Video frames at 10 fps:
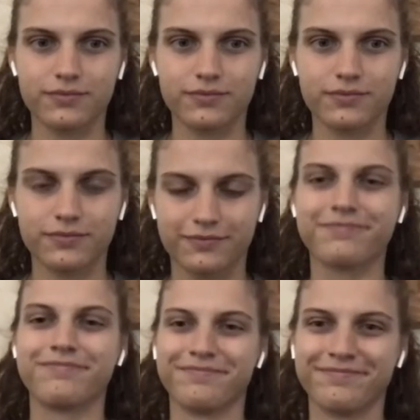
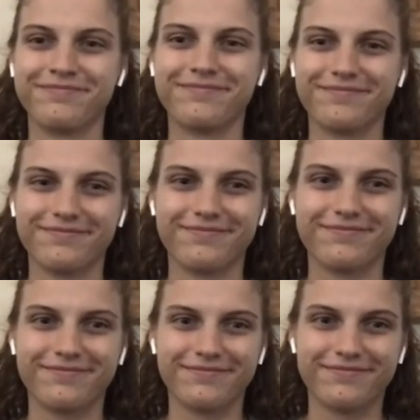
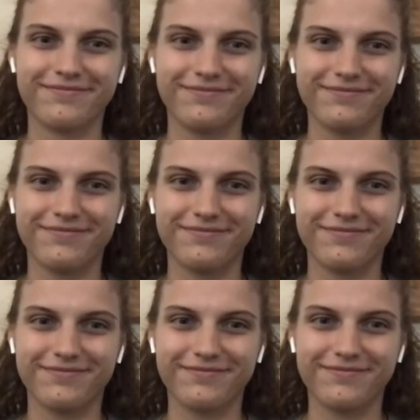
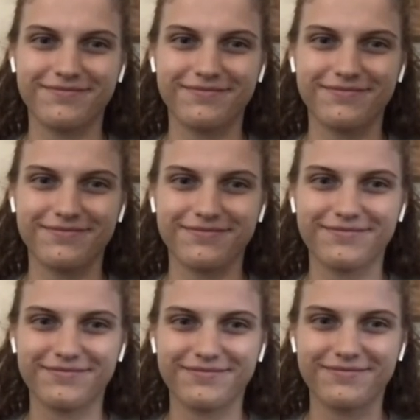
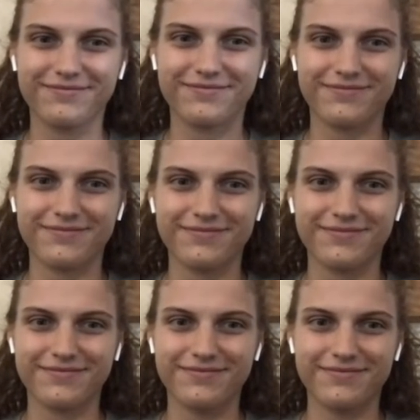
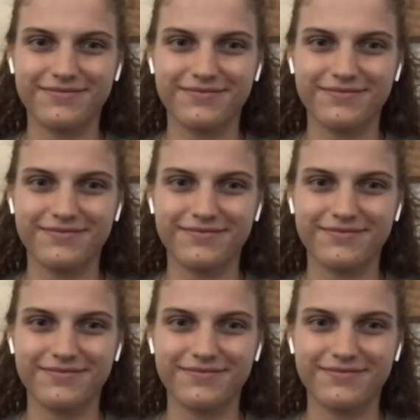The person shown says nothing.